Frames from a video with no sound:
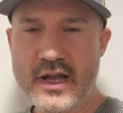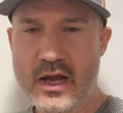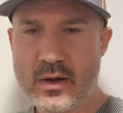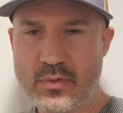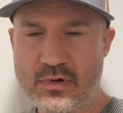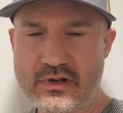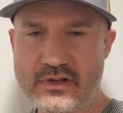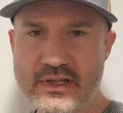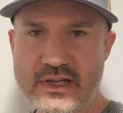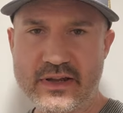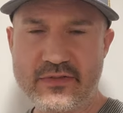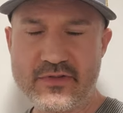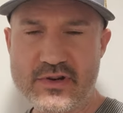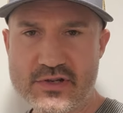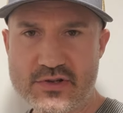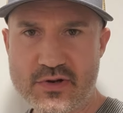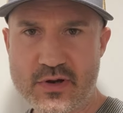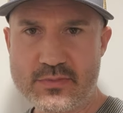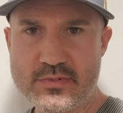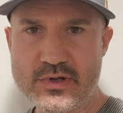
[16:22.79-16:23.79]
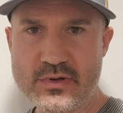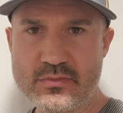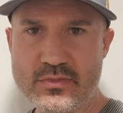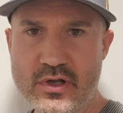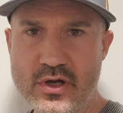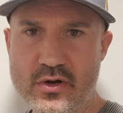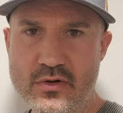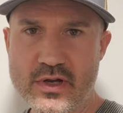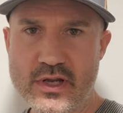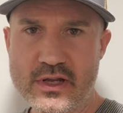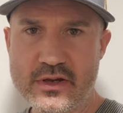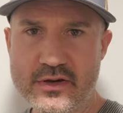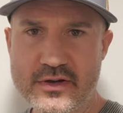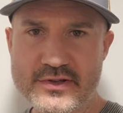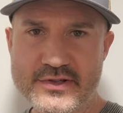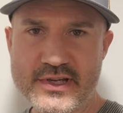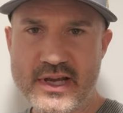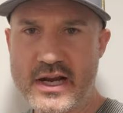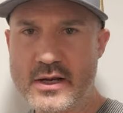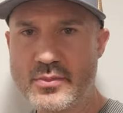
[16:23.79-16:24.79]
I'll put a link in the description below. You
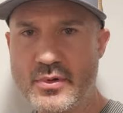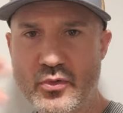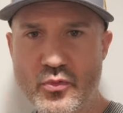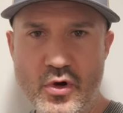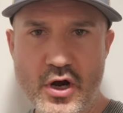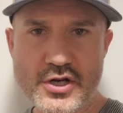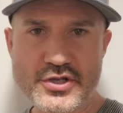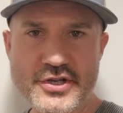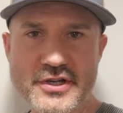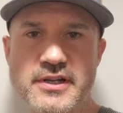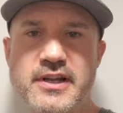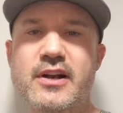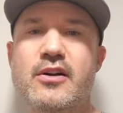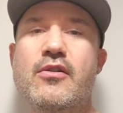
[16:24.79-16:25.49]
can sign up and watch it.